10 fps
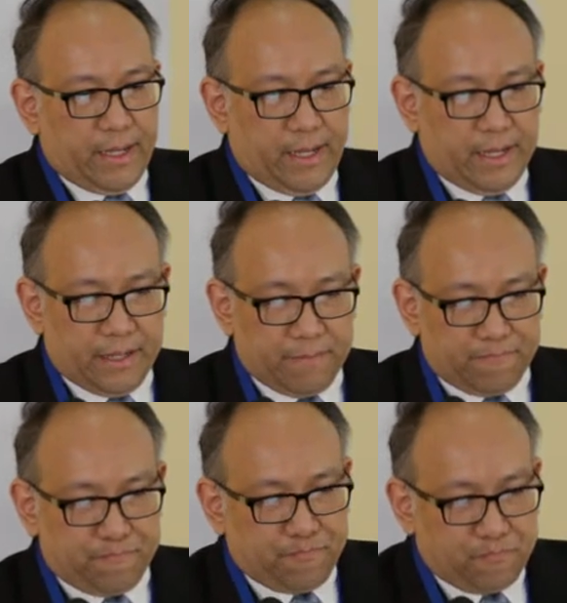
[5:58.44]

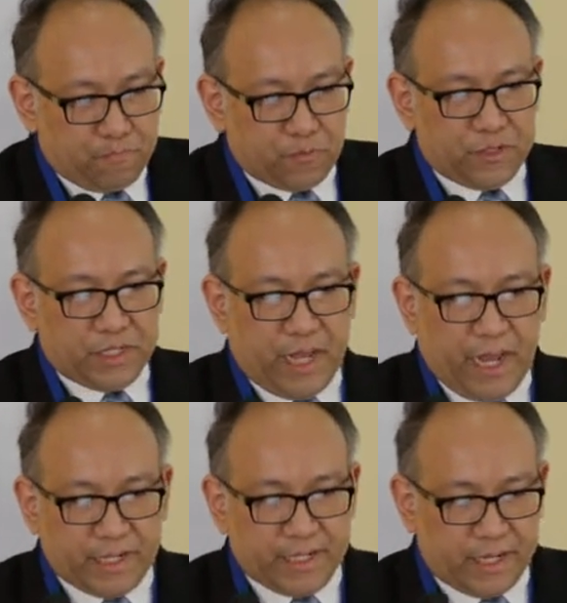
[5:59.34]
In Mon
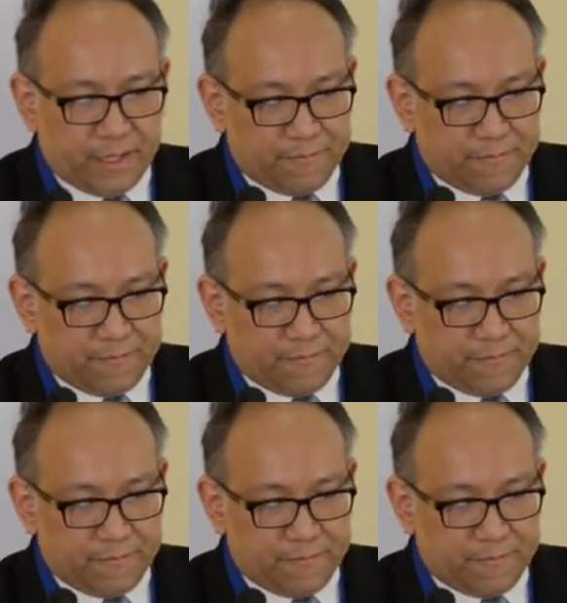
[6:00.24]
State,